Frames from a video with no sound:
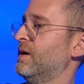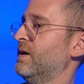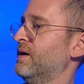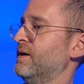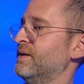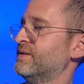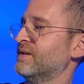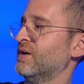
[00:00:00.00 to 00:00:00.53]

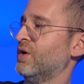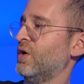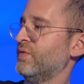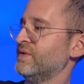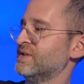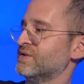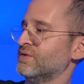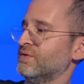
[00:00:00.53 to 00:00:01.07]
Uh, it's got all
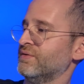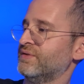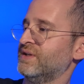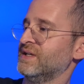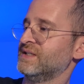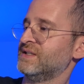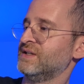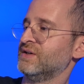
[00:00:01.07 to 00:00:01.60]
these little
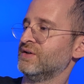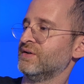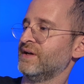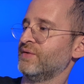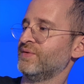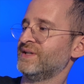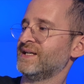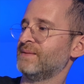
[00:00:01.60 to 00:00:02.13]
things here,
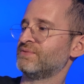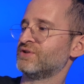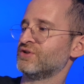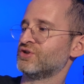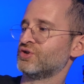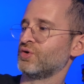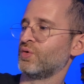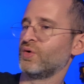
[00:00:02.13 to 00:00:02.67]
like redemption
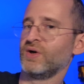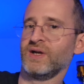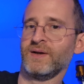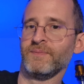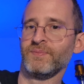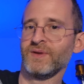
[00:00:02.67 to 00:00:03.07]
story.